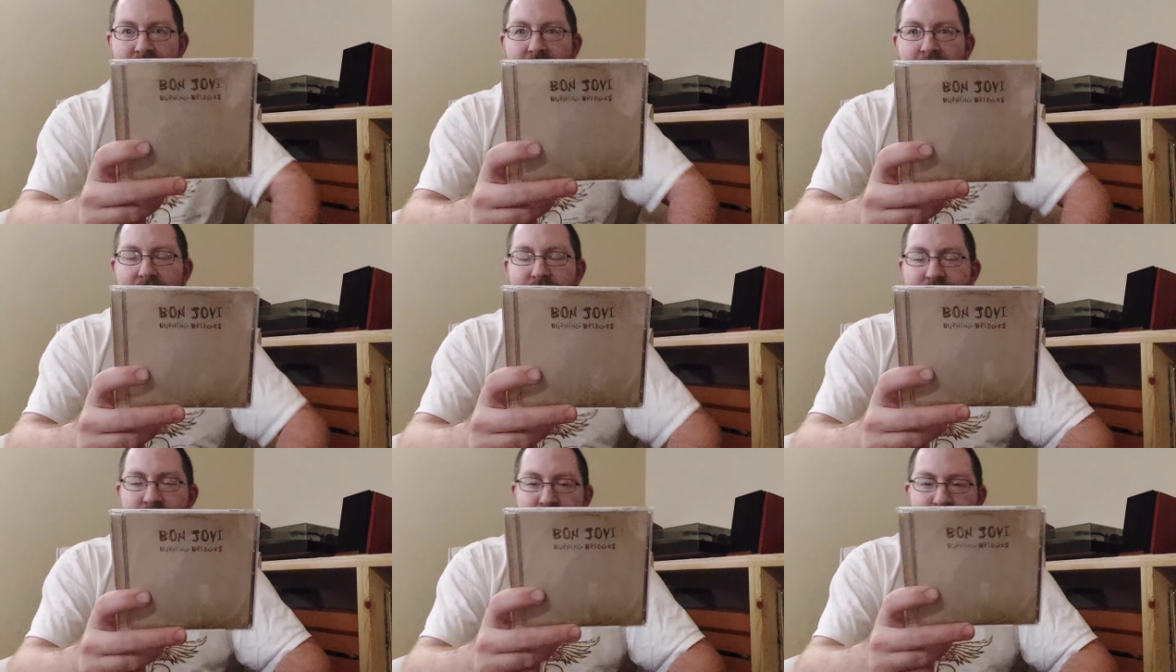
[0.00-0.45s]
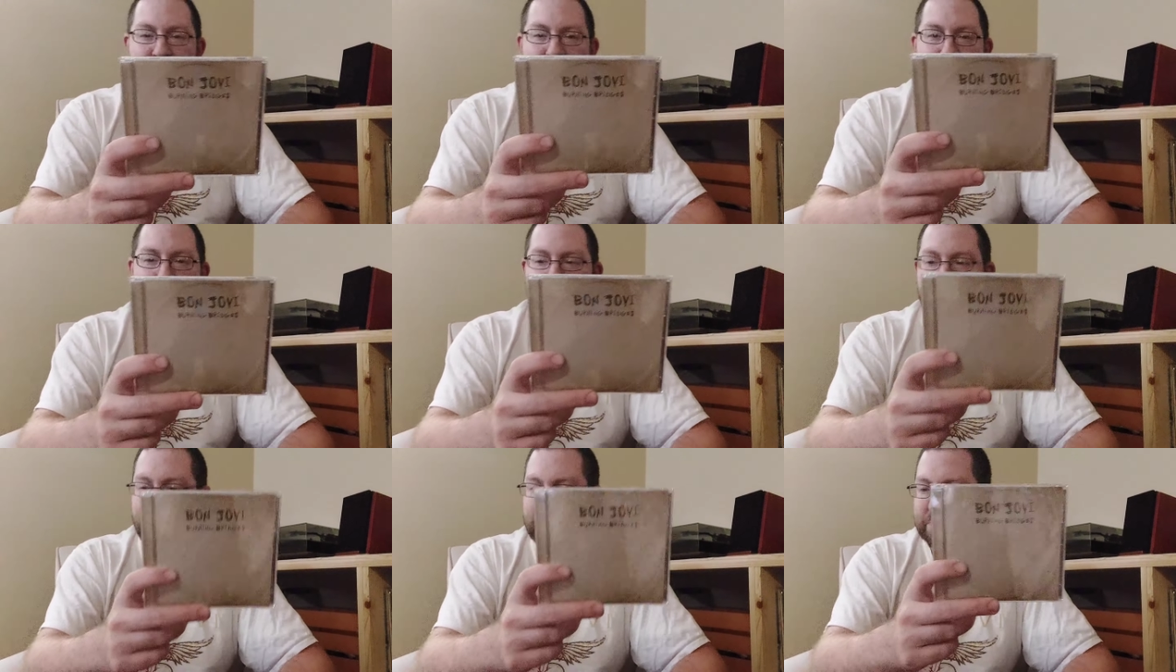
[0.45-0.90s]
guess there's
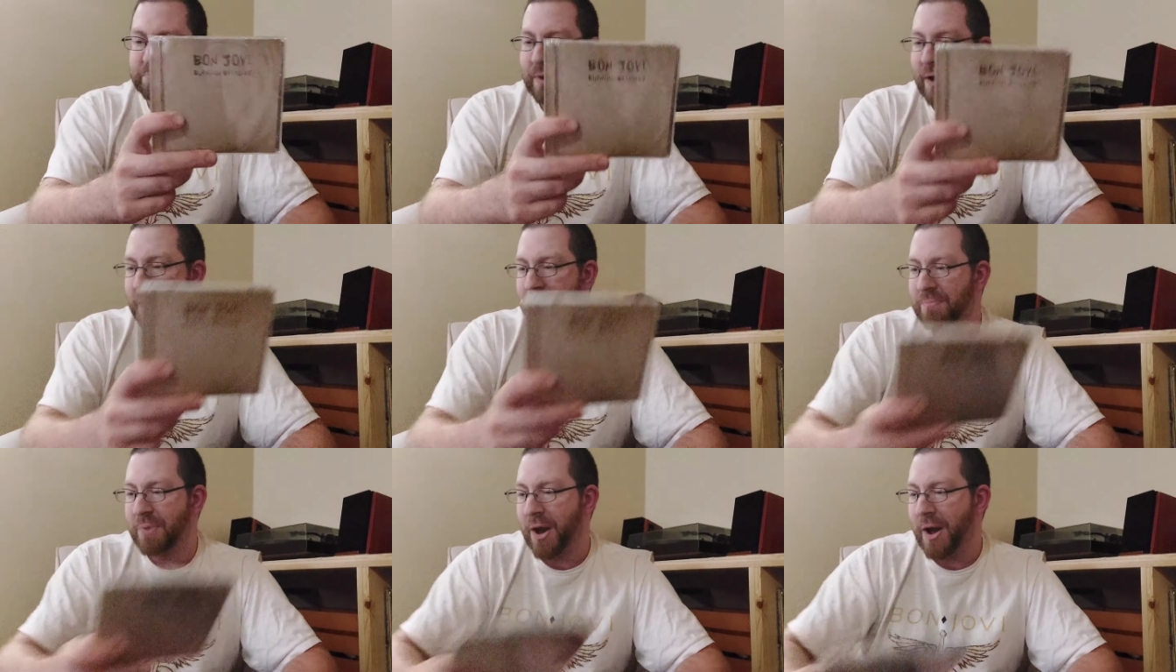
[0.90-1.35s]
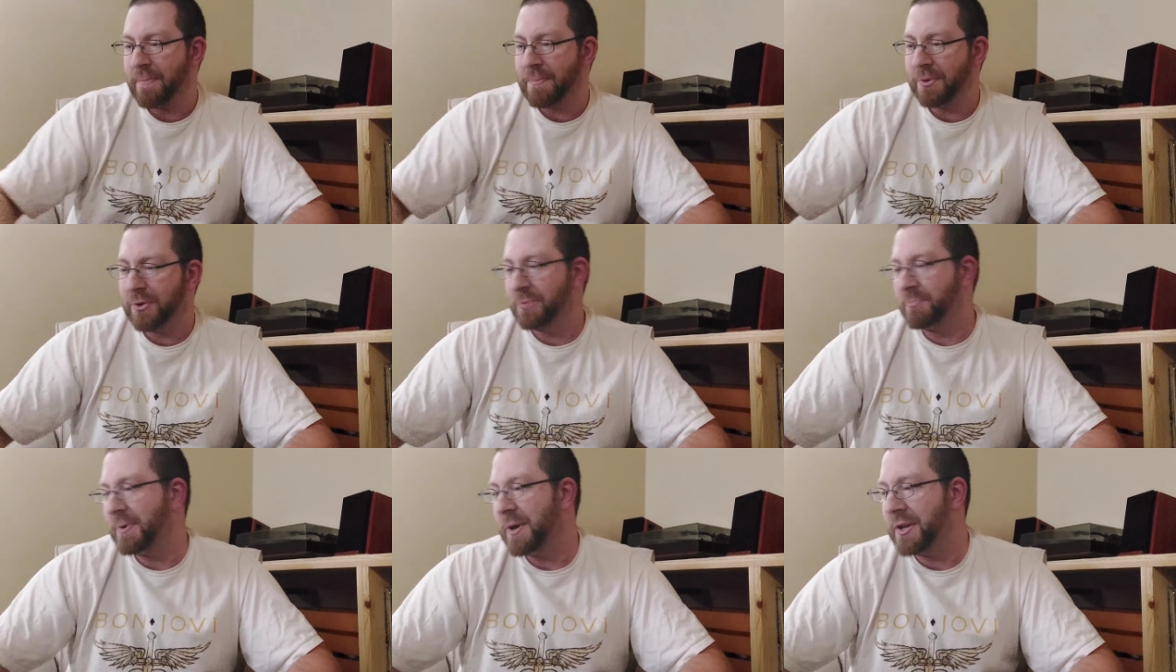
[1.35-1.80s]
my that's my
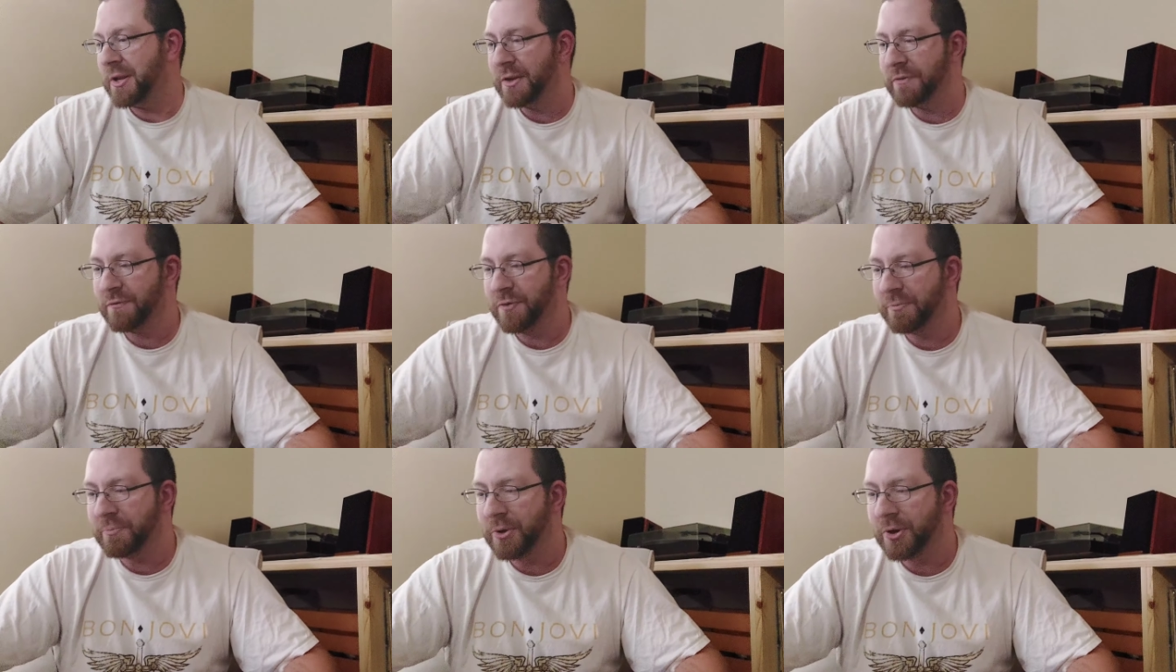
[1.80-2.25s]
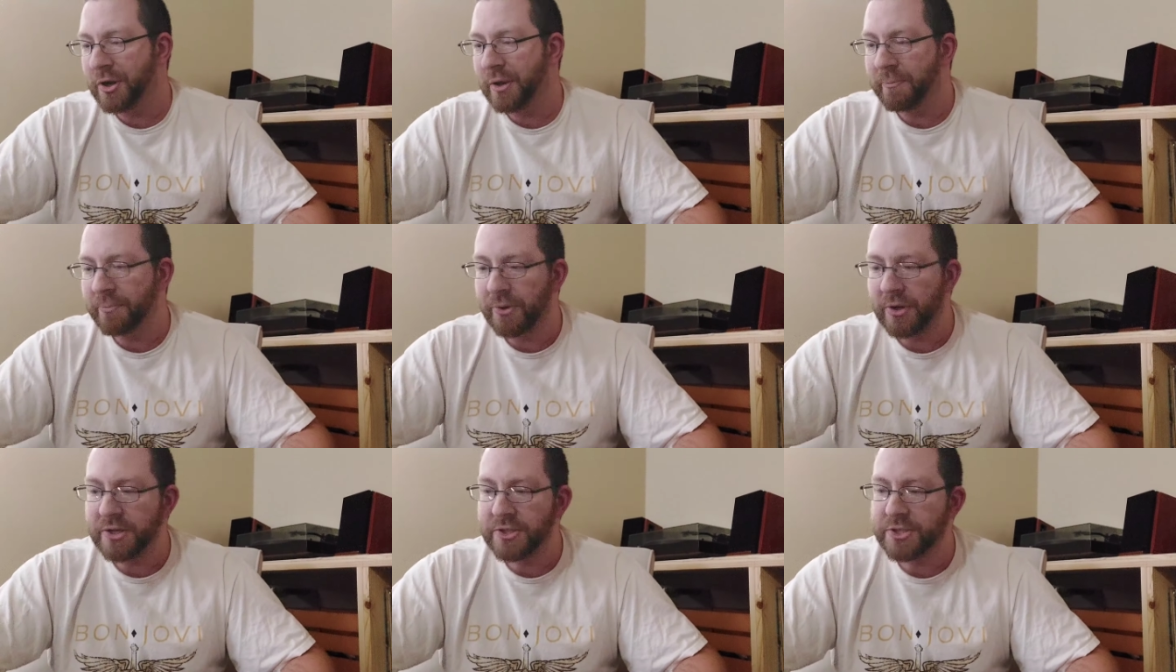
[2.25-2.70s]
unpopular opinion for Burning
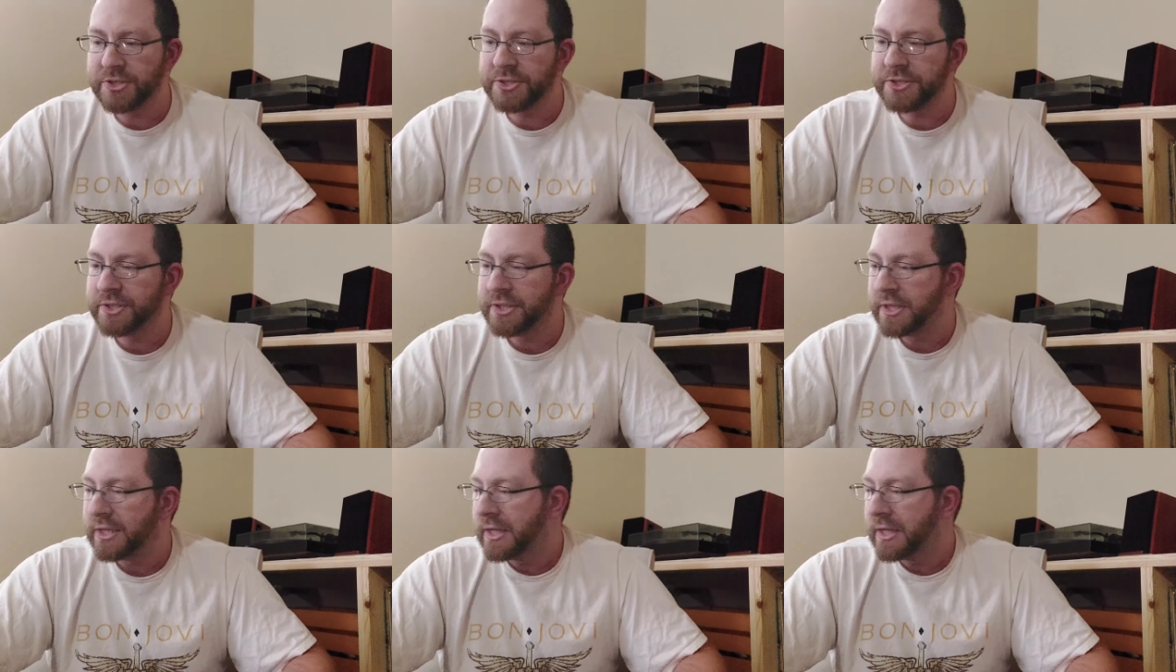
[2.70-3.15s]
Bridges.